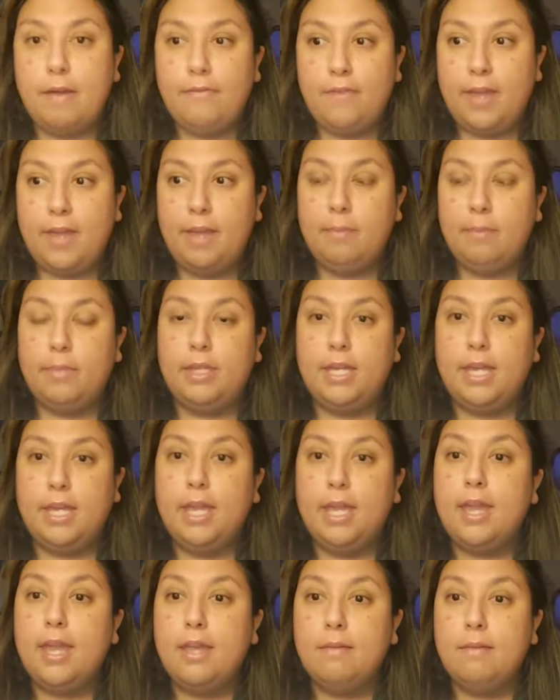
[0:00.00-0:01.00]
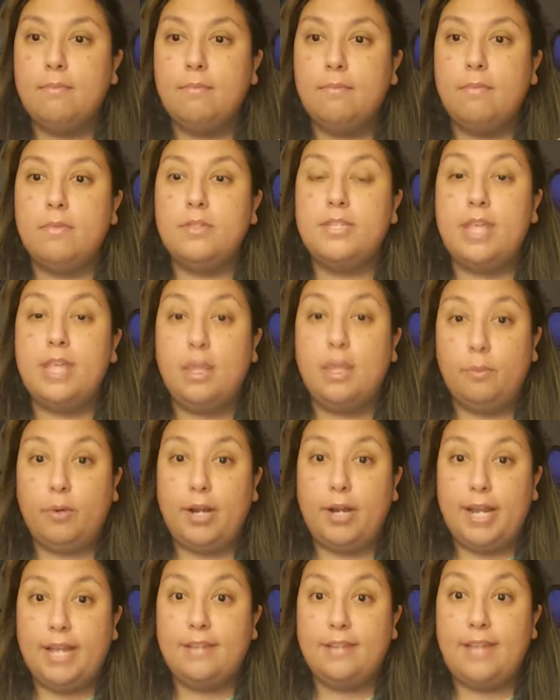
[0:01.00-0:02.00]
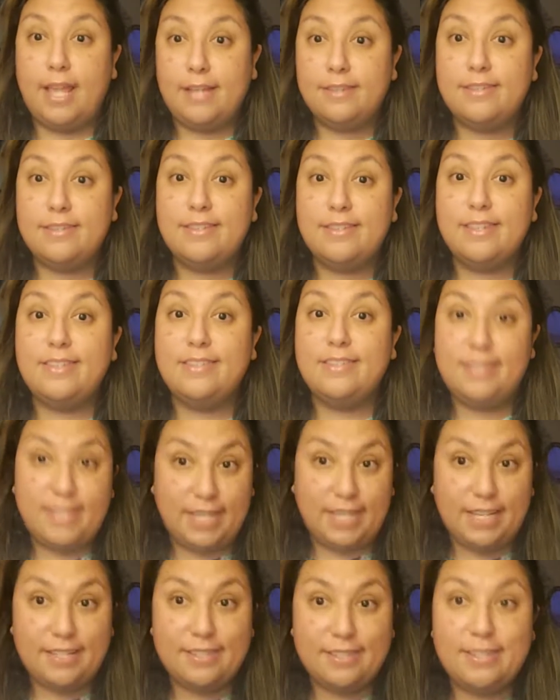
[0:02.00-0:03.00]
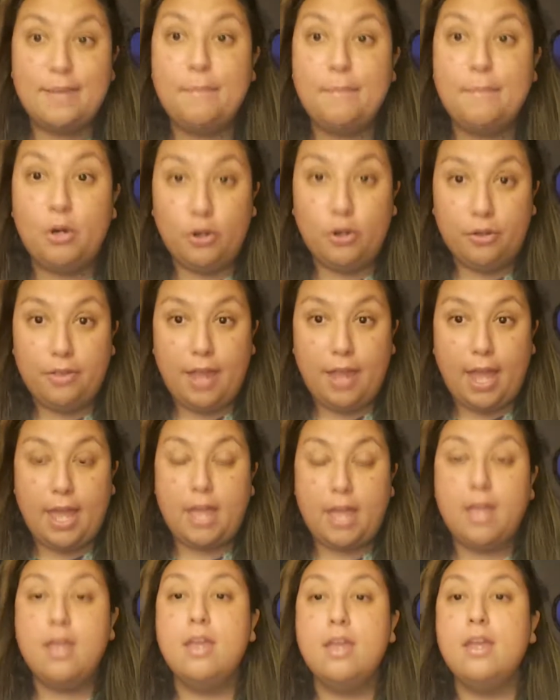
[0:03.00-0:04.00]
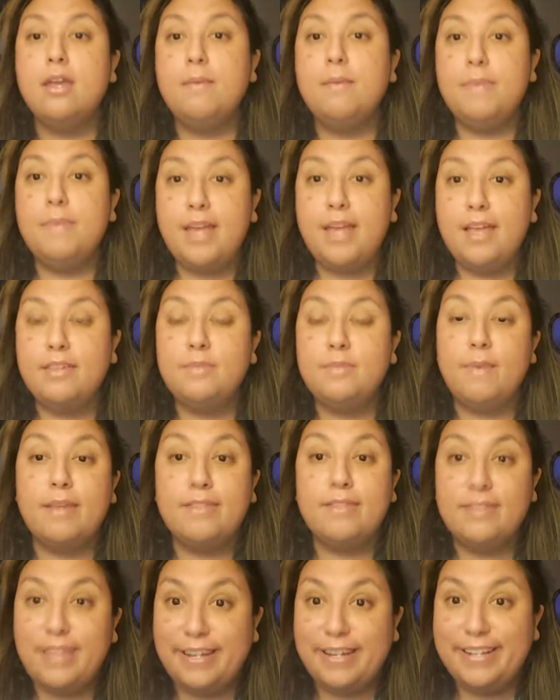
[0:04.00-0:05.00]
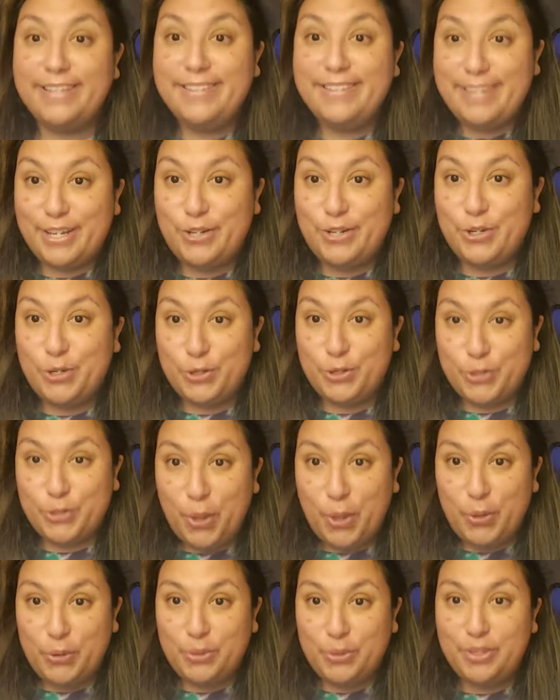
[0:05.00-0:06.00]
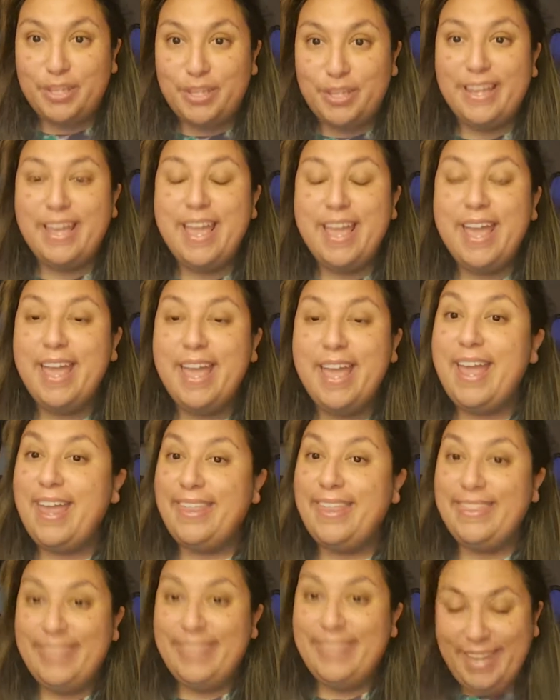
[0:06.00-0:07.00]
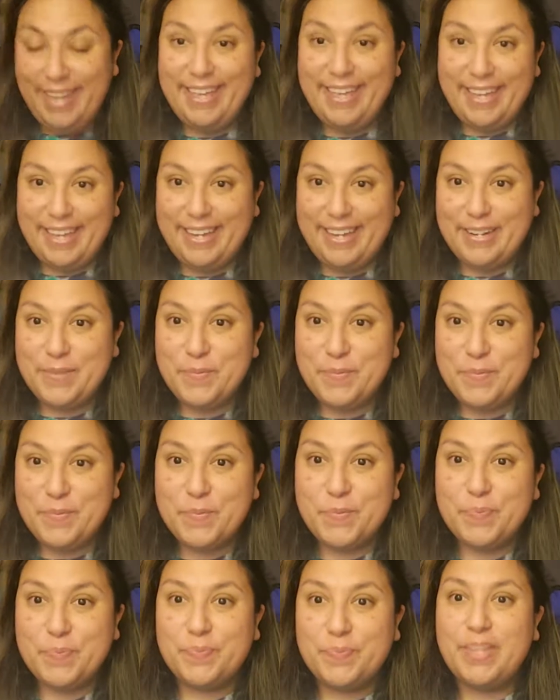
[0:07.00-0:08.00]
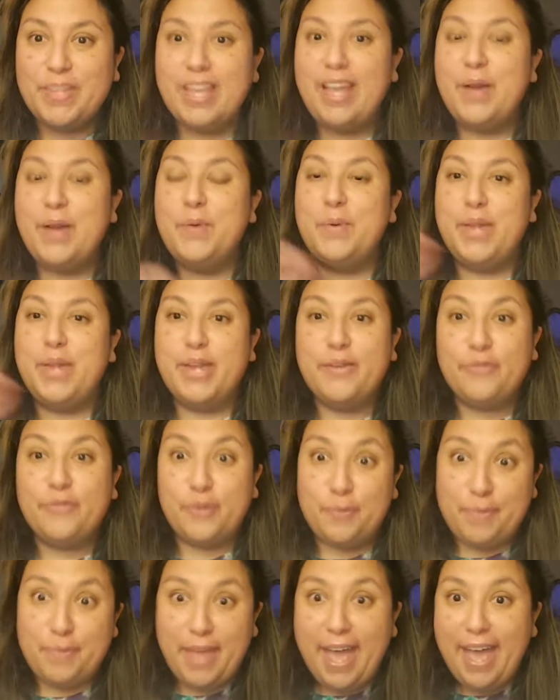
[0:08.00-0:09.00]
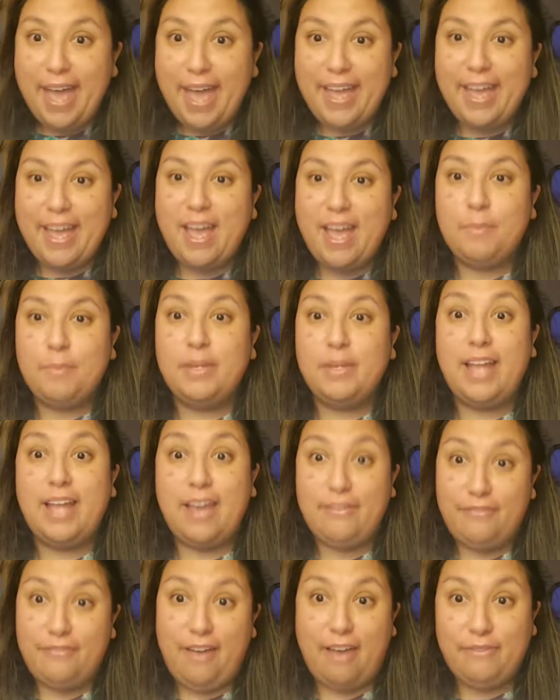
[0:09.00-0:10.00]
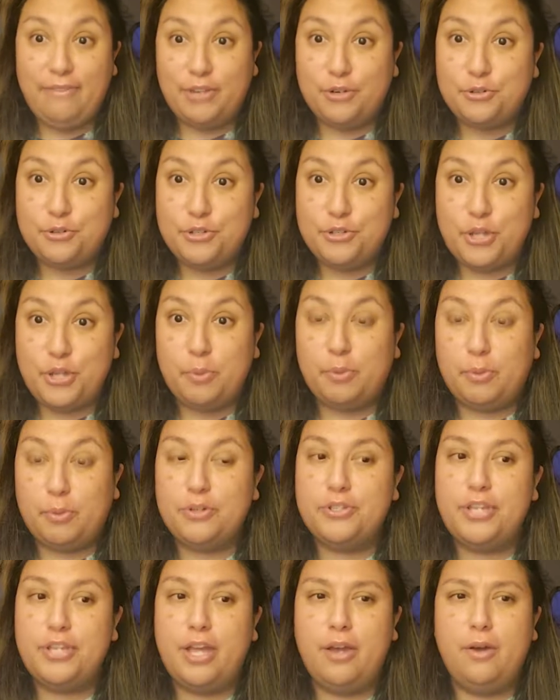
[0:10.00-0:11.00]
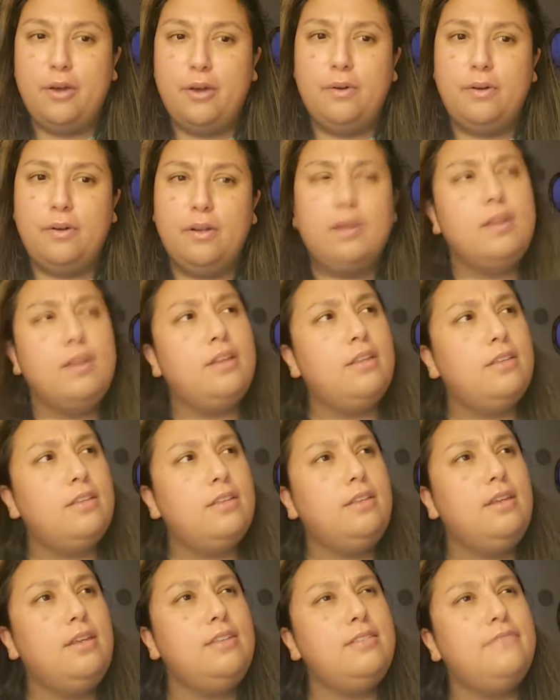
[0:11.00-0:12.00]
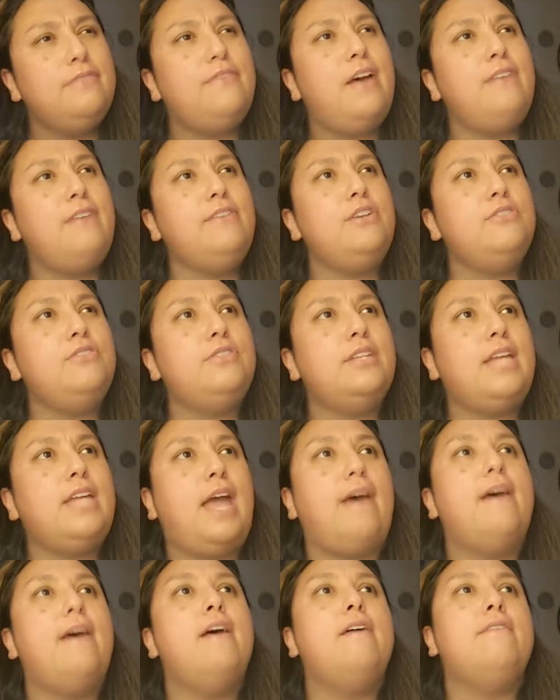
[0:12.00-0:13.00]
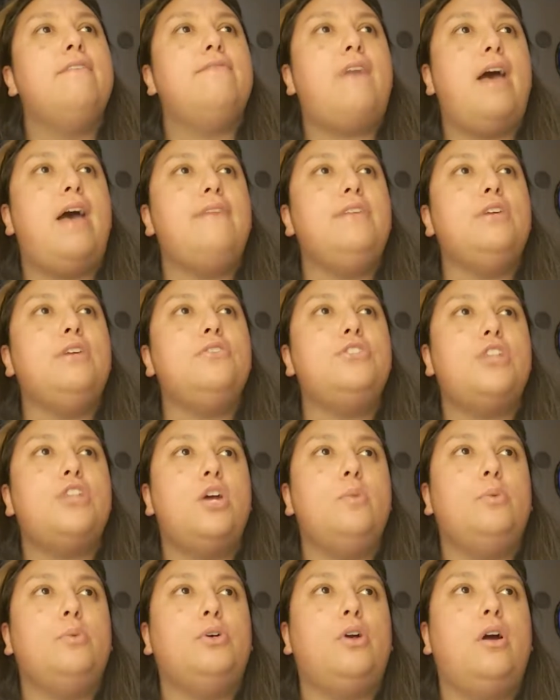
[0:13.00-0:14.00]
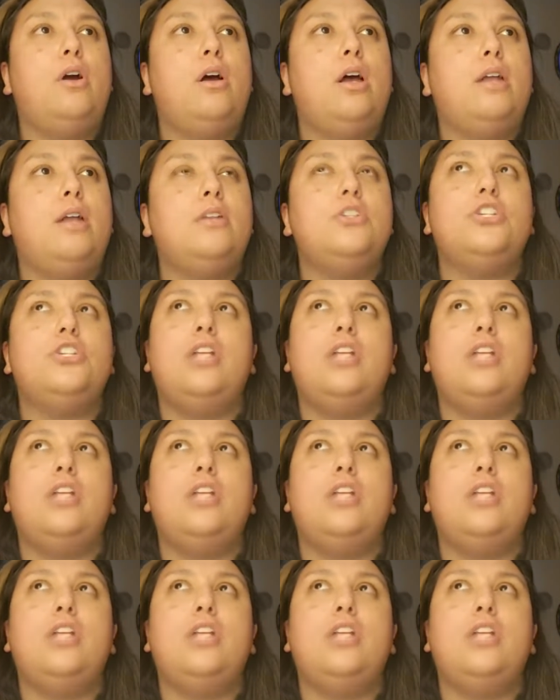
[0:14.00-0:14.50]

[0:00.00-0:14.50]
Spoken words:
family and celebrating Nate's 6th birthday because my son is 6 years old. And then a week from that, I'm going to have 5 years sober. So is it 5 years? Yeah, 5 years sober on